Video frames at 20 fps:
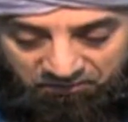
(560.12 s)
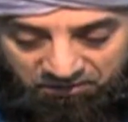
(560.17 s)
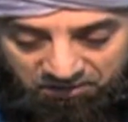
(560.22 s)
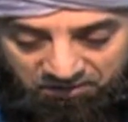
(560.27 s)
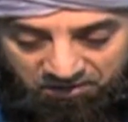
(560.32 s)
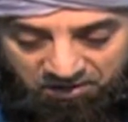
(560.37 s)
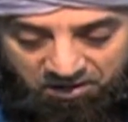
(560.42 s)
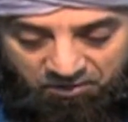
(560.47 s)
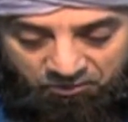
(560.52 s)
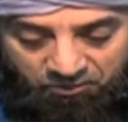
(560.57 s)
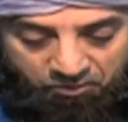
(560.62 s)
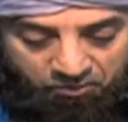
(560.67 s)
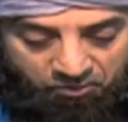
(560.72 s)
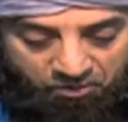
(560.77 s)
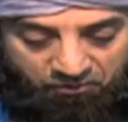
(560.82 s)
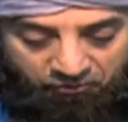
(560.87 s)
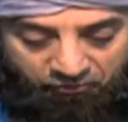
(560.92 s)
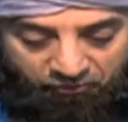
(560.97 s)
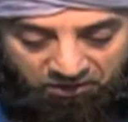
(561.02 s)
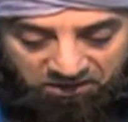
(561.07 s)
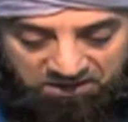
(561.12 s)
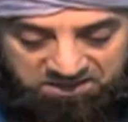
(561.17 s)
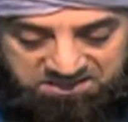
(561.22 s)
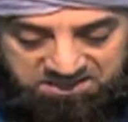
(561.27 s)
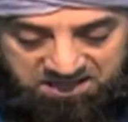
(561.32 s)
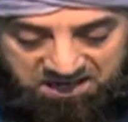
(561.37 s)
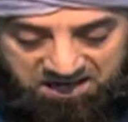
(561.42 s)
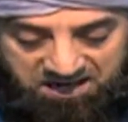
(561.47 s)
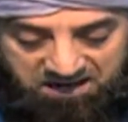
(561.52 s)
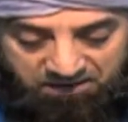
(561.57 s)
said, We were offering the
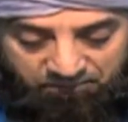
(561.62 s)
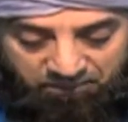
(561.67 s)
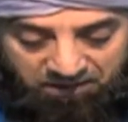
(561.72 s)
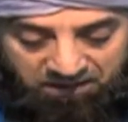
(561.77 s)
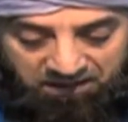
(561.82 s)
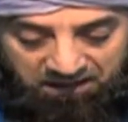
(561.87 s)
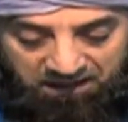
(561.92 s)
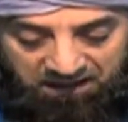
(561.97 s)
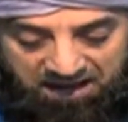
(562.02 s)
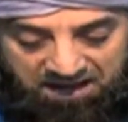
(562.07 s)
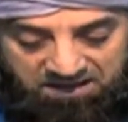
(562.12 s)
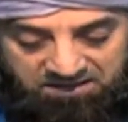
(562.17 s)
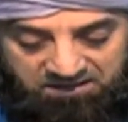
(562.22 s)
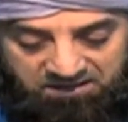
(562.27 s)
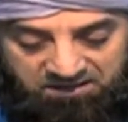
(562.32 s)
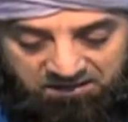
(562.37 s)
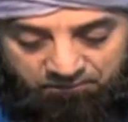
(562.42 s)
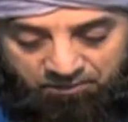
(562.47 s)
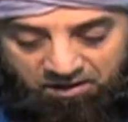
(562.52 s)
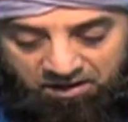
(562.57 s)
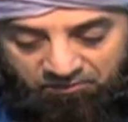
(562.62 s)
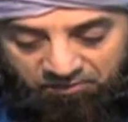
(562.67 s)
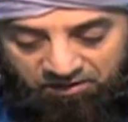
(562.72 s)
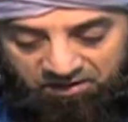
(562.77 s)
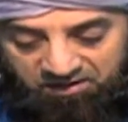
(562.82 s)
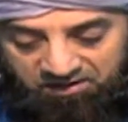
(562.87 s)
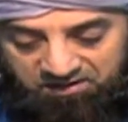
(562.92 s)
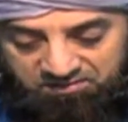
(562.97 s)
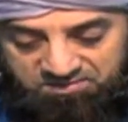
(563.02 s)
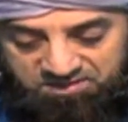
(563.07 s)
salah being led by Nabi
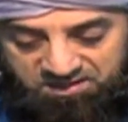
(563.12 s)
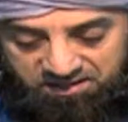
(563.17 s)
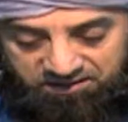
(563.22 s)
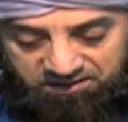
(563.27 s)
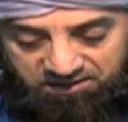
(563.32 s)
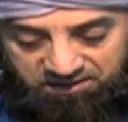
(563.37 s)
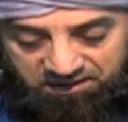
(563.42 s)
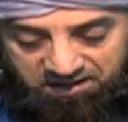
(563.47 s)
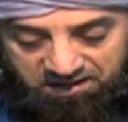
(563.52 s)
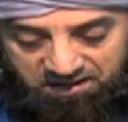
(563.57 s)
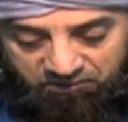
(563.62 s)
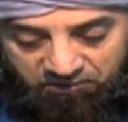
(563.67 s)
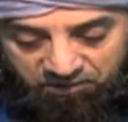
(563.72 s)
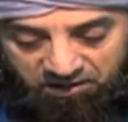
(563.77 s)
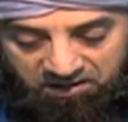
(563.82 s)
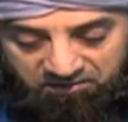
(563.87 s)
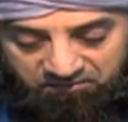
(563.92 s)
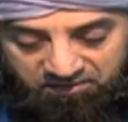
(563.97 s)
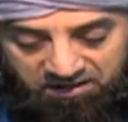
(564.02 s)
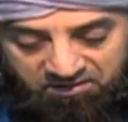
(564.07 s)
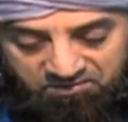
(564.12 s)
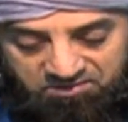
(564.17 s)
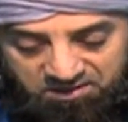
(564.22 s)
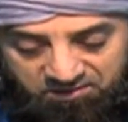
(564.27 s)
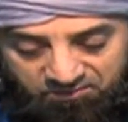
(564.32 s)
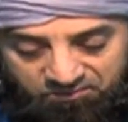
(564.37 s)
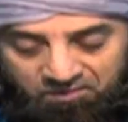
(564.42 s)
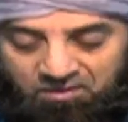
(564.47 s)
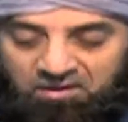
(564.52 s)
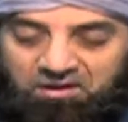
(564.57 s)
Kareem Sallallahu Alaihi
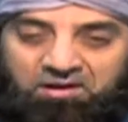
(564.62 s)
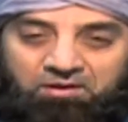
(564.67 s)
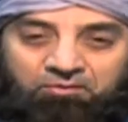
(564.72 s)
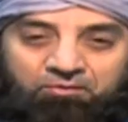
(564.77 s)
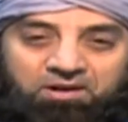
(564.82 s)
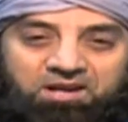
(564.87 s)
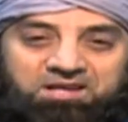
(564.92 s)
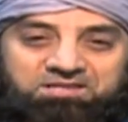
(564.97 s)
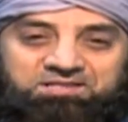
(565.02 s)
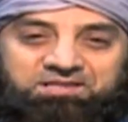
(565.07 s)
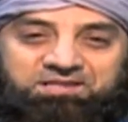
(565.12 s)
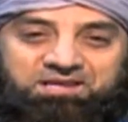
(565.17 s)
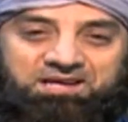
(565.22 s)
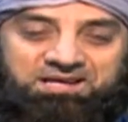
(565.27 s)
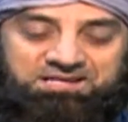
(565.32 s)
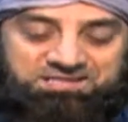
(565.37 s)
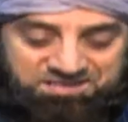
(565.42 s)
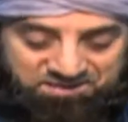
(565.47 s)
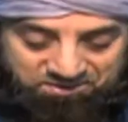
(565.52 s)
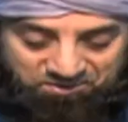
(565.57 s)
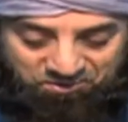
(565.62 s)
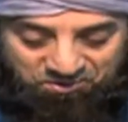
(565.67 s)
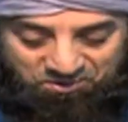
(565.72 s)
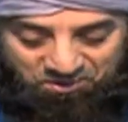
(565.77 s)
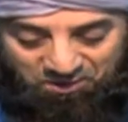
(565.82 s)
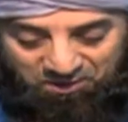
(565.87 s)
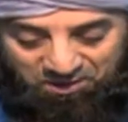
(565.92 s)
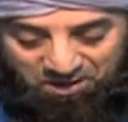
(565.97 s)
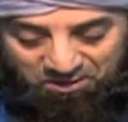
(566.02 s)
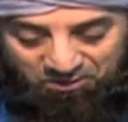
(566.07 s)
Wasallam. When Hazrat Hassan
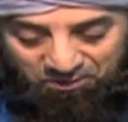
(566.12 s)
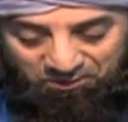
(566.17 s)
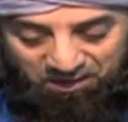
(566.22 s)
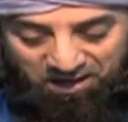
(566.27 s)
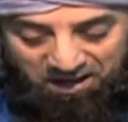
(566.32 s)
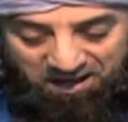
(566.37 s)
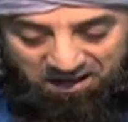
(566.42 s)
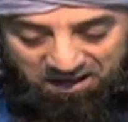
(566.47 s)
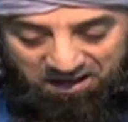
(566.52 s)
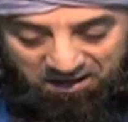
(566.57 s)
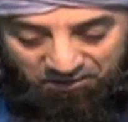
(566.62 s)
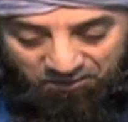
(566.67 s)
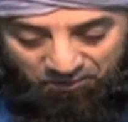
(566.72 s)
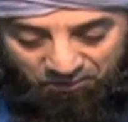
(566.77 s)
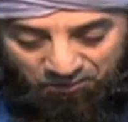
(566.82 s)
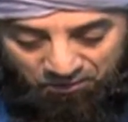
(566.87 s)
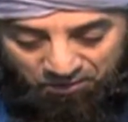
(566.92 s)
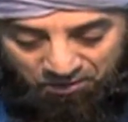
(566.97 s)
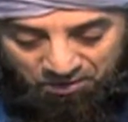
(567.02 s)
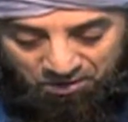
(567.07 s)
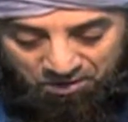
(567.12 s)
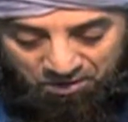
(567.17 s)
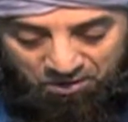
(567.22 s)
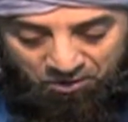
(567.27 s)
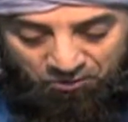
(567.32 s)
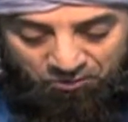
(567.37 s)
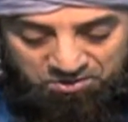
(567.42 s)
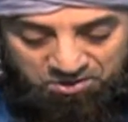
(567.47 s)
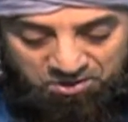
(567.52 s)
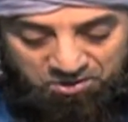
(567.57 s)
radiallahu ta'ala anhu,
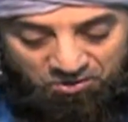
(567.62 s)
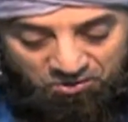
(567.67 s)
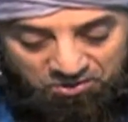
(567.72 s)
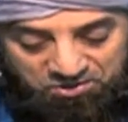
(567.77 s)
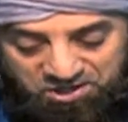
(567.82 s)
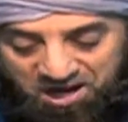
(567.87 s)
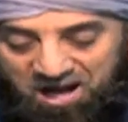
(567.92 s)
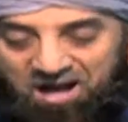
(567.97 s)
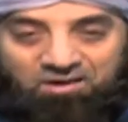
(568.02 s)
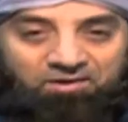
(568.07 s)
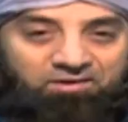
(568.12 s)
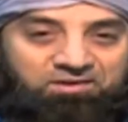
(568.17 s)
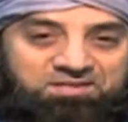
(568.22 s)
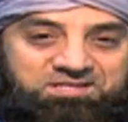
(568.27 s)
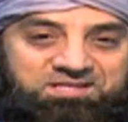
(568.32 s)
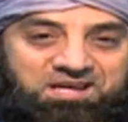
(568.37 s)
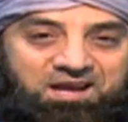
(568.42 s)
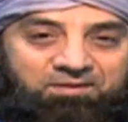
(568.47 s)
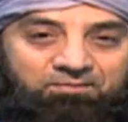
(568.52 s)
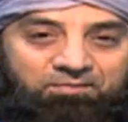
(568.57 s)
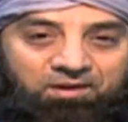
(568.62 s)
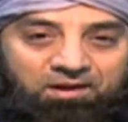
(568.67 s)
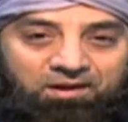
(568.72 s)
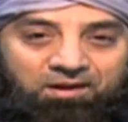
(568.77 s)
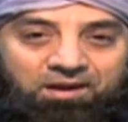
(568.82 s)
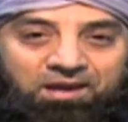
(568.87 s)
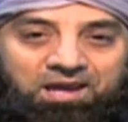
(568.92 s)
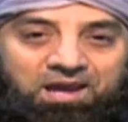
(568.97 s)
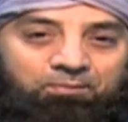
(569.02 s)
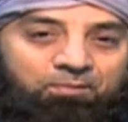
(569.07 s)
who was a young child at the time,
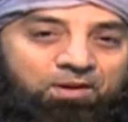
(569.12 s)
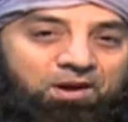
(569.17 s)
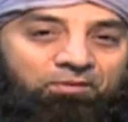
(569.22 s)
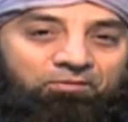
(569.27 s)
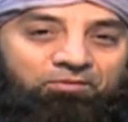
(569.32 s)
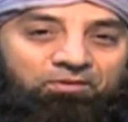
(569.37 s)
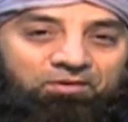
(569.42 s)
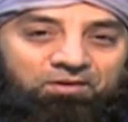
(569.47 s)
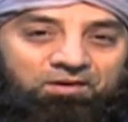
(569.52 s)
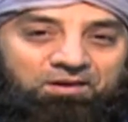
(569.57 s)
came out.